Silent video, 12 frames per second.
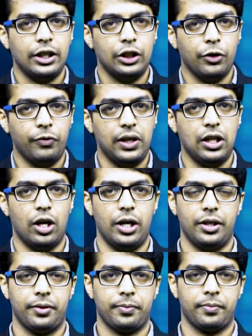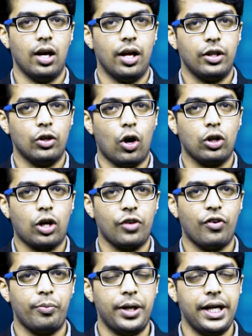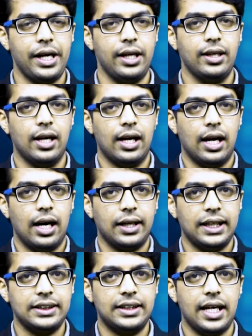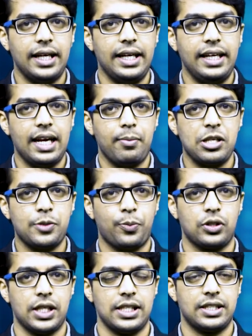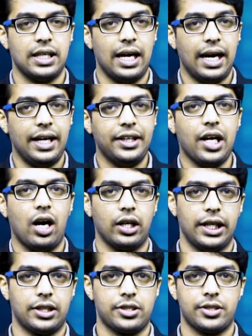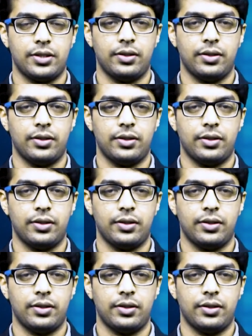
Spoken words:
you will learn non-conformity against the EMS process and targets,